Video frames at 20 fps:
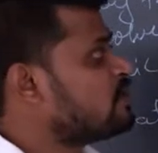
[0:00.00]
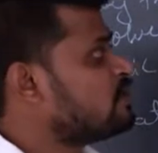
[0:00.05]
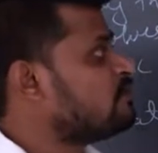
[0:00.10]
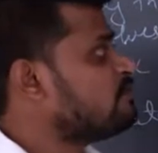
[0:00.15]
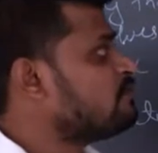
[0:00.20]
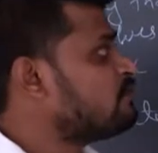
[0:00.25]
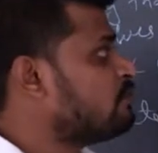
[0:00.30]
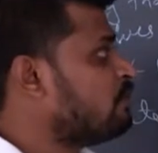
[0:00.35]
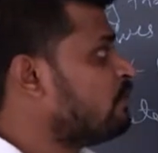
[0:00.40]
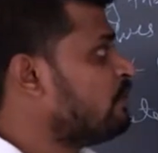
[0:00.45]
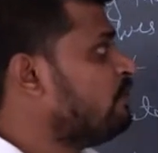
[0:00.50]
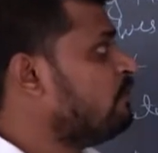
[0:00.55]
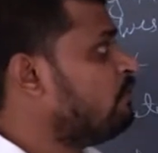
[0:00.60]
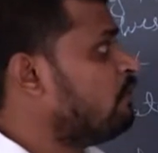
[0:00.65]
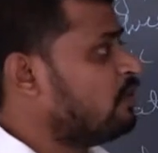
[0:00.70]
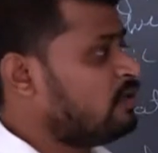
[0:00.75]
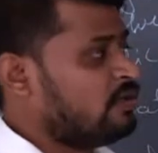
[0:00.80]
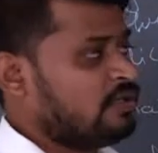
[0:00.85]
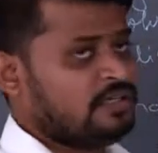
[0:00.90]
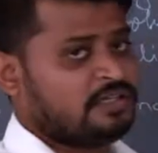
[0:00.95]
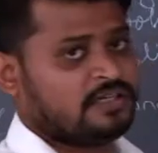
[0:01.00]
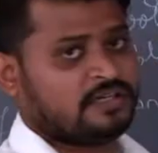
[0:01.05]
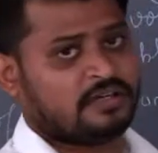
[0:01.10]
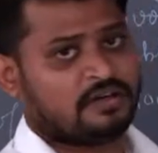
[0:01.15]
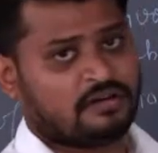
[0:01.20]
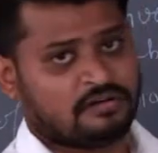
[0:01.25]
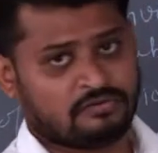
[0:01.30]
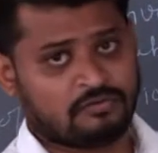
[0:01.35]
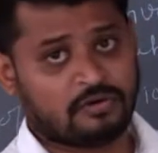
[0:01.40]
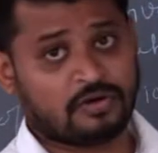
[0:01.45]
of storing water in
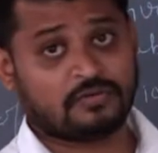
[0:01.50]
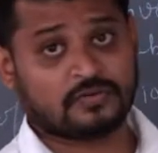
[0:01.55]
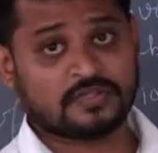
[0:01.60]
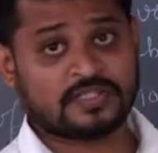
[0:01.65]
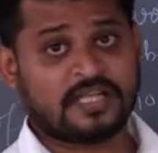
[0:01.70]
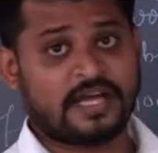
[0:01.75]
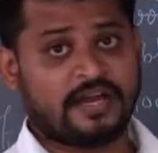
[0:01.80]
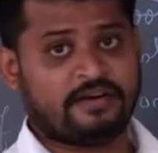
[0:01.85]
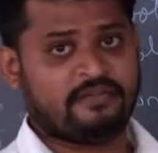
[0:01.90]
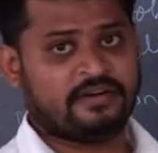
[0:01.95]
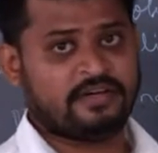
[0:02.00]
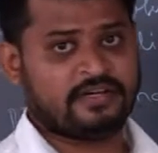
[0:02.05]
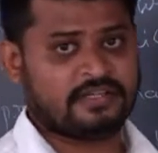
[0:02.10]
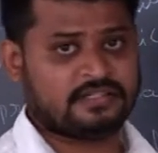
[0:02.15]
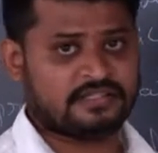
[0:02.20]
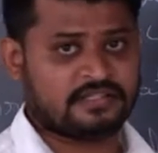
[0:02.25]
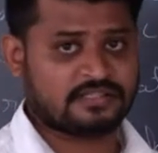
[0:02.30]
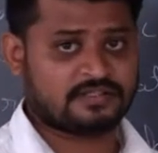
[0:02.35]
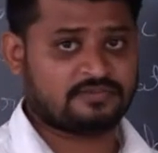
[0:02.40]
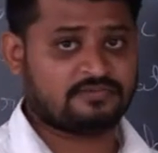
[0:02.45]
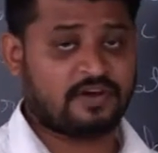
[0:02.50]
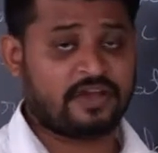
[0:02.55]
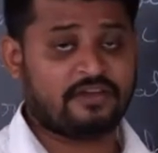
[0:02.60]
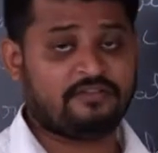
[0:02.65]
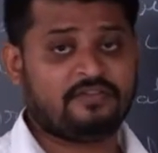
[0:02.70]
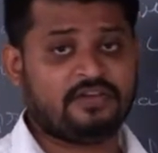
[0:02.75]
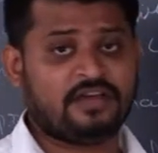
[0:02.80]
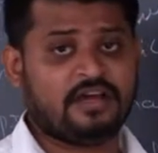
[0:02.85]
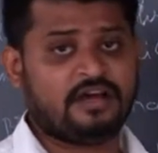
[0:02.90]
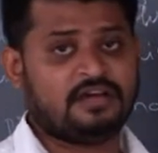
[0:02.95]
ground. What was the advantages? Why
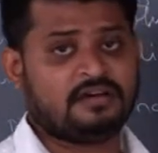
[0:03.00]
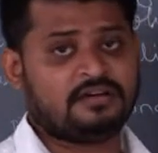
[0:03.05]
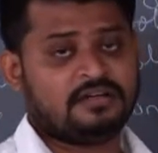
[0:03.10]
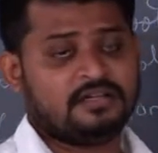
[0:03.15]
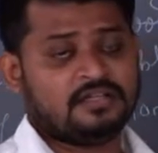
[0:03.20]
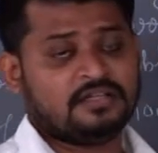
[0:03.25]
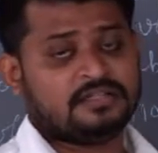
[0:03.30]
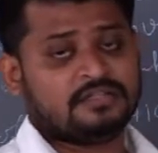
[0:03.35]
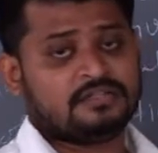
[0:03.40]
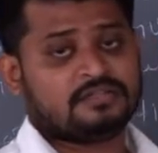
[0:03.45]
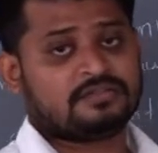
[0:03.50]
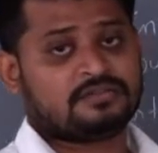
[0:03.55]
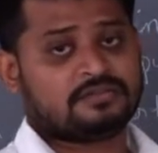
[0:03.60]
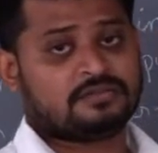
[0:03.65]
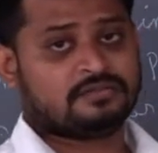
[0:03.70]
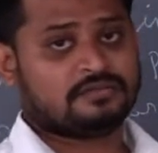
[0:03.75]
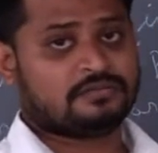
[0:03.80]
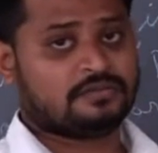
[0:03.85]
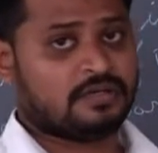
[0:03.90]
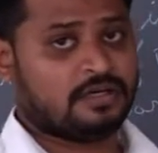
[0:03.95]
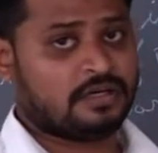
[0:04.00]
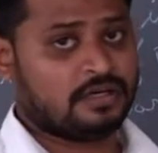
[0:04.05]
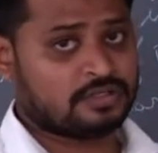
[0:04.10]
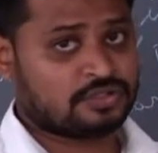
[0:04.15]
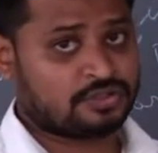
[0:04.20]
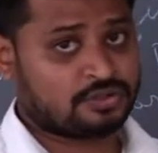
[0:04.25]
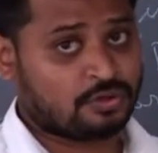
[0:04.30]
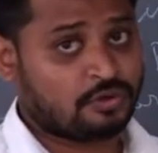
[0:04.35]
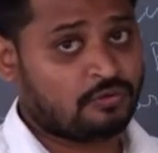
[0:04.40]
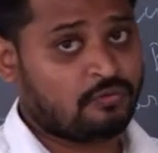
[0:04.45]
we are
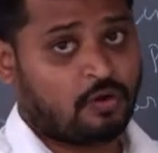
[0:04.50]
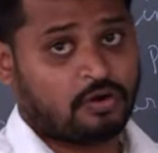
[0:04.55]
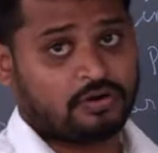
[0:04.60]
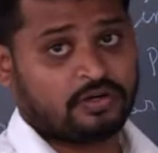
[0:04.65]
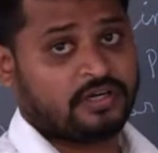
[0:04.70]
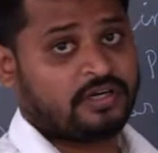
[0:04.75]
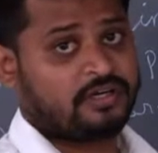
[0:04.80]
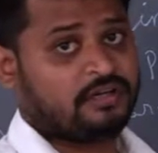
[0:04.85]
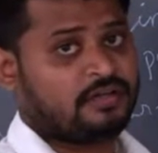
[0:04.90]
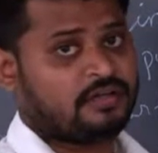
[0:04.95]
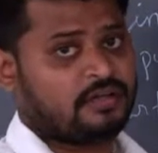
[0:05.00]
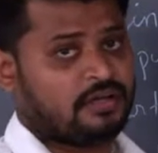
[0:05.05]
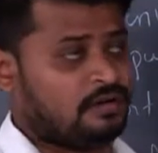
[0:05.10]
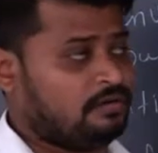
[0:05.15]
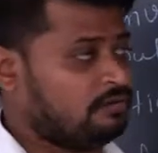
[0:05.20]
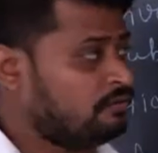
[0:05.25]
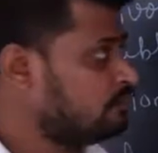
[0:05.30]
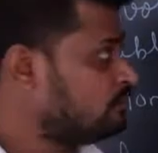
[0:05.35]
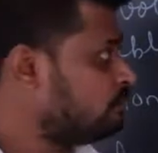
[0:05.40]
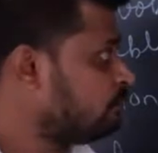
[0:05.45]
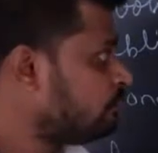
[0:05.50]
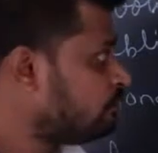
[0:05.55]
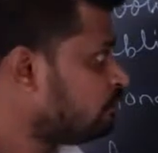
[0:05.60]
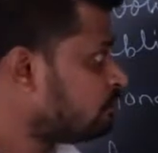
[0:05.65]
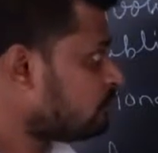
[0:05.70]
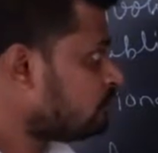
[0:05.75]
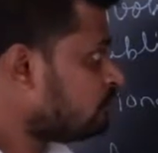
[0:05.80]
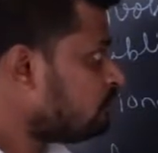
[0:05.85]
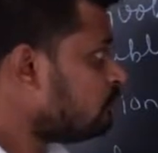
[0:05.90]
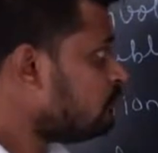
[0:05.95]
store water in ground?
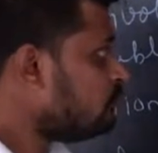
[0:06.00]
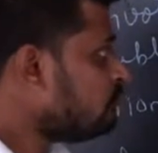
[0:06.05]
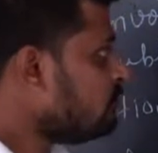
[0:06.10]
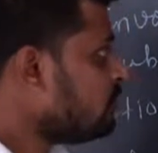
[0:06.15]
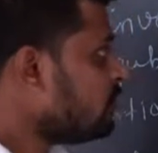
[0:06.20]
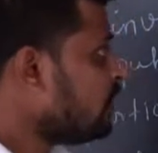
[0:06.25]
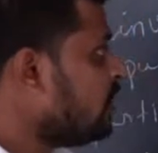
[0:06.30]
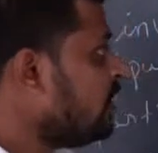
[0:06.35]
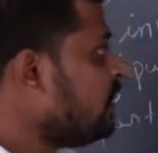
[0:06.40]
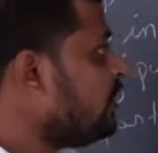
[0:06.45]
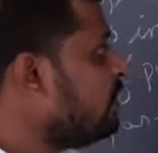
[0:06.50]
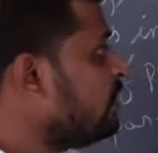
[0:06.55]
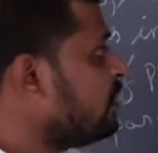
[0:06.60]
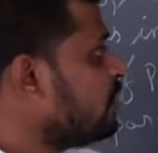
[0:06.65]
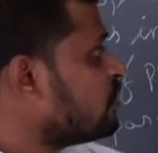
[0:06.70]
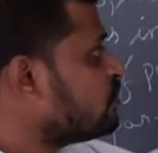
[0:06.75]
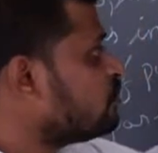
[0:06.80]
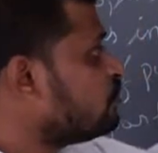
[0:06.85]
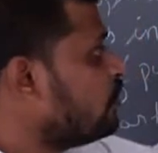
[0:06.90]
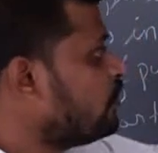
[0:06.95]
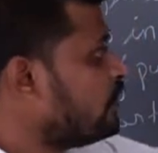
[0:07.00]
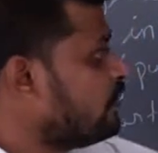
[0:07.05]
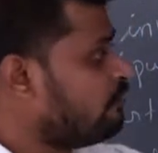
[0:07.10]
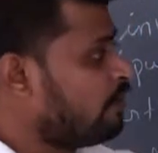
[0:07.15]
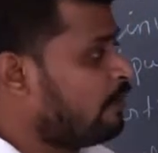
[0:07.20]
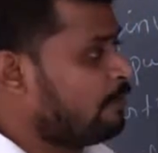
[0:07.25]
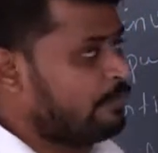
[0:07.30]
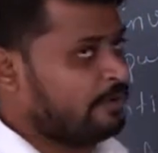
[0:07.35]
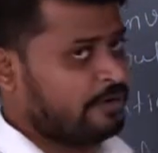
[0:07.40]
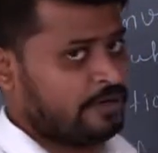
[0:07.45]
It does not
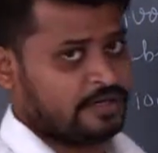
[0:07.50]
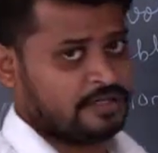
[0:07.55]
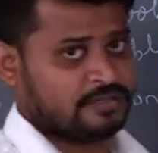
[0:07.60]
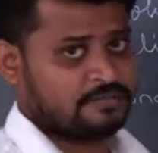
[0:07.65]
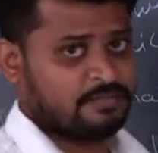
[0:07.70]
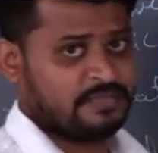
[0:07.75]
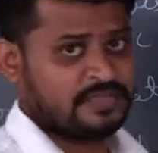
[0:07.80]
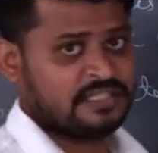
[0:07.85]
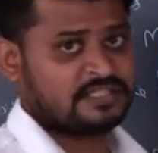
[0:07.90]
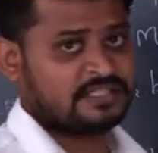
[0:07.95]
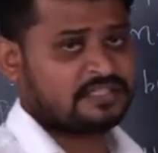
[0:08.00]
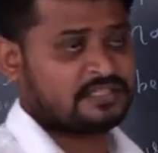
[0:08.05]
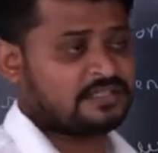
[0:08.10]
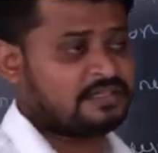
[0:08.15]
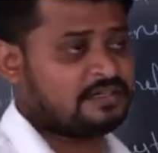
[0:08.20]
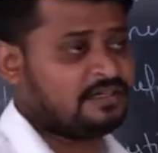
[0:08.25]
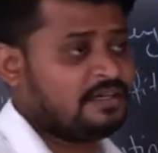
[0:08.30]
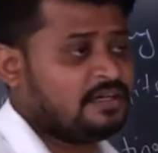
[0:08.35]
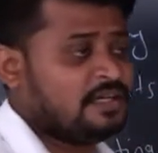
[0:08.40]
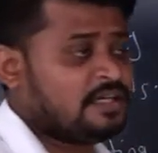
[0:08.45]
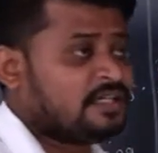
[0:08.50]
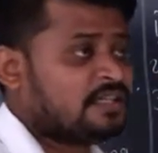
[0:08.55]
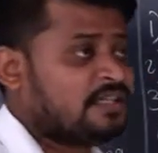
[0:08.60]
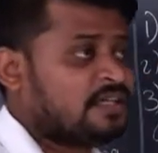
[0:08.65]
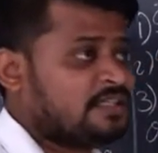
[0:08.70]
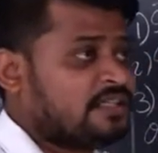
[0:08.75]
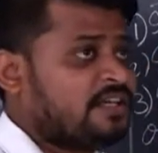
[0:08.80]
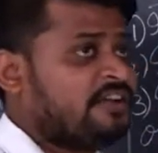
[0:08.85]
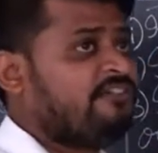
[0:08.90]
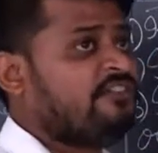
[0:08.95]
evaporate, means
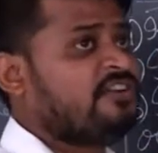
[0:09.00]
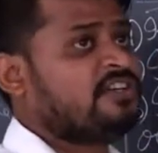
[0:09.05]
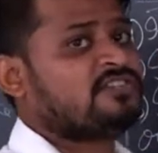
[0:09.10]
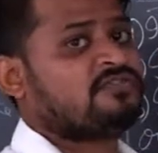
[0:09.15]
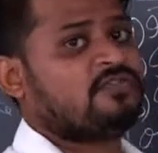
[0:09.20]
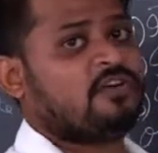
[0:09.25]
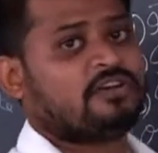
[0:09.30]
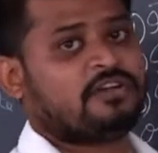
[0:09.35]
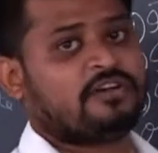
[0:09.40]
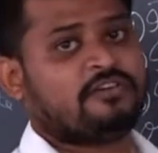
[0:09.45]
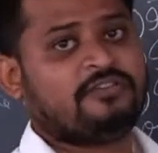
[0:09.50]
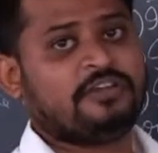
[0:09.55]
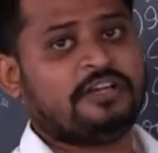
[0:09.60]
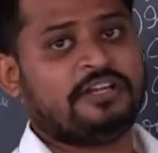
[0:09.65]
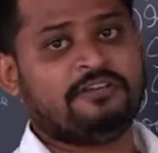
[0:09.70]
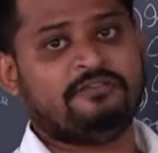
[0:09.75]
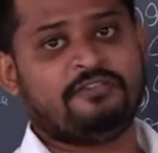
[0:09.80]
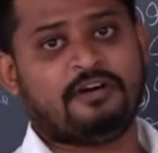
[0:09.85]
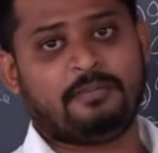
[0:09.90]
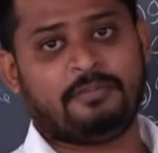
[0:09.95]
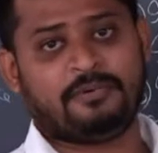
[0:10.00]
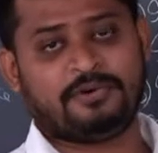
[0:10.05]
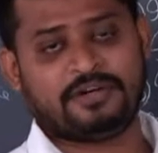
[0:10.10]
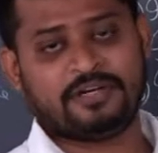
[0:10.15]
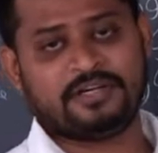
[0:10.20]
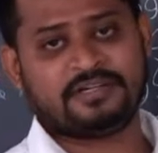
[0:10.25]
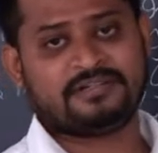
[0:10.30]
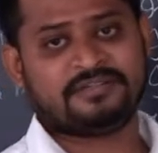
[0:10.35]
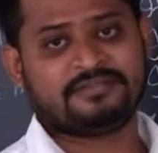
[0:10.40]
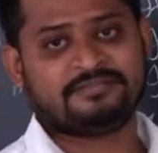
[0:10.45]
the surface water will
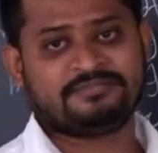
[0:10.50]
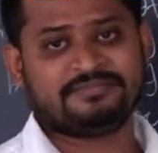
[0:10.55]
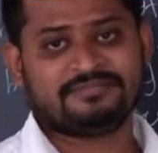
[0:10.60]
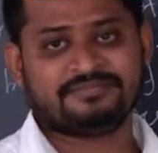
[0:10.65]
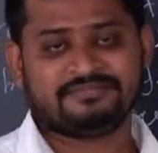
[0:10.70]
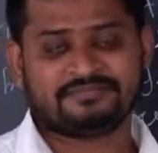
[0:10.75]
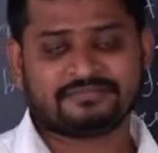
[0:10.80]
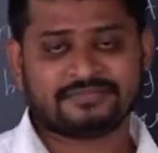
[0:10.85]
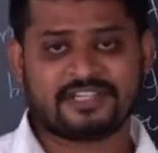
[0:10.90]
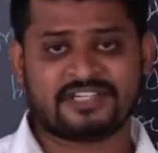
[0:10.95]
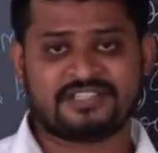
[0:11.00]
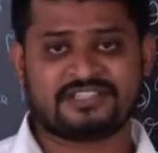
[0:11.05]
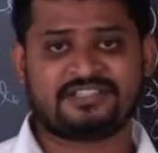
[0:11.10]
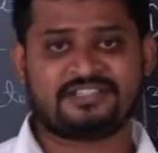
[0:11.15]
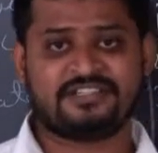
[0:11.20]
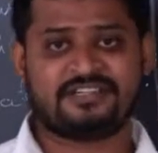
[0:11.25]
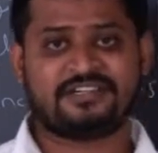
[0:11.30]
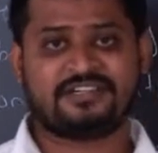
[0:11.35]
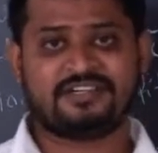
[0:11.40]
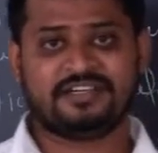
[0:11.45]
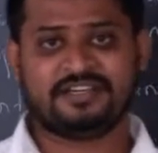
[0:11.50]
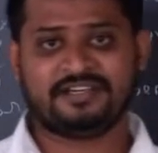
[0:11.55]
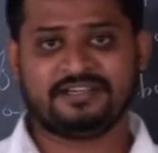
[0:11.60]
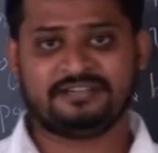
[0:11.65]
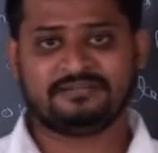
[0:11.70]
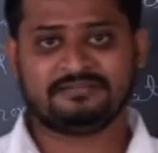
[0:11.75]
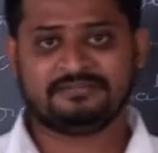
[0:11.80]
evaporate constantly